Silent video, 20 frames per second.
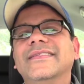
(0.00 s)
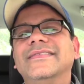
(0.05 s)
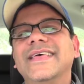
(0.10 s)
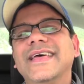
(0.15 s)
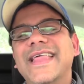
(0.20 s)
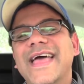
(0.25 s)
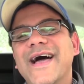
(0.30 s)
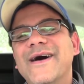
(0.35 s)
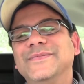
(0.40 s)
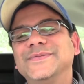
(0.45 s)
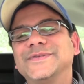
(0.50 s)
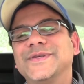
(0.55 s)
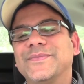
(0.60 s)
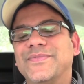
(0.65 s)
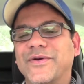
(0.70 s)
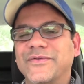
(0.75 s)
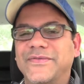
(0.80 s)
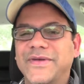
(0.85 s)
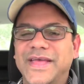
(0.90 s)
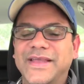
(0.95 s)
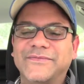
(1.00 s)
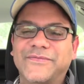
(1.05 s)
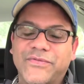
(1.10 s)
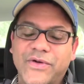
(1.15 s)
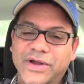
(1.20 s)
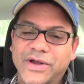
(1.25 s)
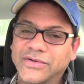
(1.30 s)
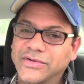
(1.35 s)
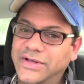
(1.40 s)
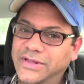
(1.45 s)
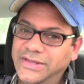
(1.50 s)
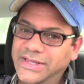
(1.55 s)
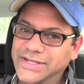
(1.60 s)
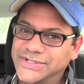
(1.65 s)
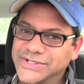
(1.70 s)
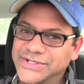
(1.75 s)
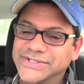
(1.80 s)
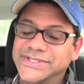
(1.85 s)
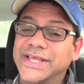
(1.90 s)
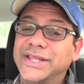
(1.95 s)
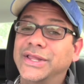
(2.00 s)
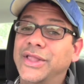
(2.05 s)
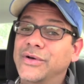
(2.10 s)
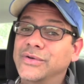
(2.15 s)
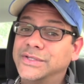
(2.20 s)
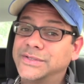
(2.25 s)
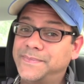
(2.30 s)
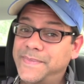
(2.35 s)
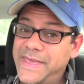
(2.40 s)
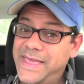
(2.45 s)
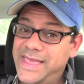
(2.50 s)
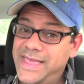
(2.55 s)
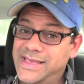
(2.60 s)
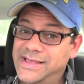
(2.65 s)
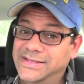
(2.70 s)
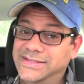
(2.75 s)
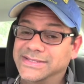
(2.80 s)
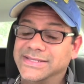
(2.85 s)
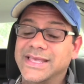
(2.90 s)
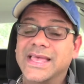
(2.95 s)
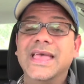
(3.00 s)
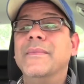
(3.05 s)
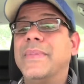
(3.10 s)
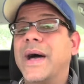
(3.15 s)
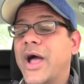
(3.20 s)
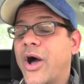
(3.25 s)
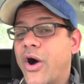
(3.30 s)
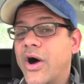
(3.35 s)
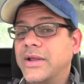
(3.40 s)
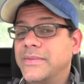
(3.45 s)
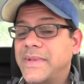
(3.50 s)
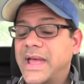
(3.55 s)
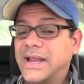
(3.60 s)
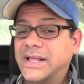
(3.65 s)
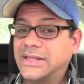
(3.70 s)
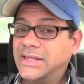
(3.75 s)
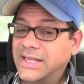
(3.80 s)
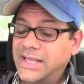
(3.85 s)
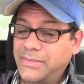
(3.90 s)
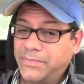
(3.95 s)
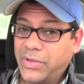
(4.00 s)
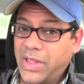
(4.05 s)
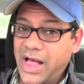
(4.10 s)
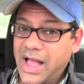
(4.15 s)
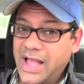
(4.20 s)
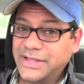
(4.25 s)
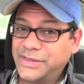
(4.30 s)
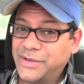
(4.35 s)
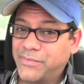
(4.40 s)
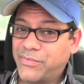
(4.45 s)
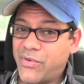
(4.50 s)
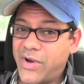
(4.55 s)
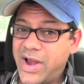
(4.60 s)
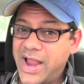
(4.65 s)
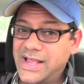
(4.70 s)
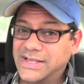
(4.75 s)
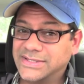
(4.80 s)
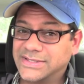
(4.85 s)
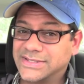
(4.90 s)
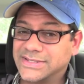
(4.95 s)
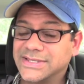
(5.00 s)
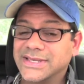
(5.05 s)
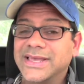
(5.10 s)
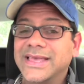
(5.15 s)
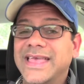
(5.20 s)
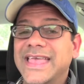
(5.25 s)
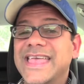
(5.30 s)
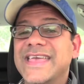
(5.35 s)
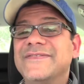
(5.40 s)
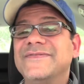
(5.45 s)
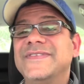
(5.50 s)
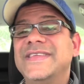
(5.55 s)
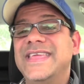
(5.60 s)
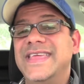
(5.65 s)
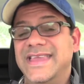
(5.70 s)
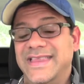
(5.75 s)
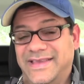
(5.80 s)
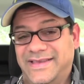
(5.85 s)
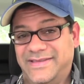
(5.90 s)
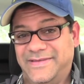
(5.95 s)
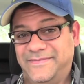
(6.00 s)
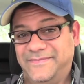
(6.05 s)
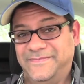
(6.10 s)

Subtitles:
that helps to prevent frontal collisions at low speeds by automatically applying the brakes if needed.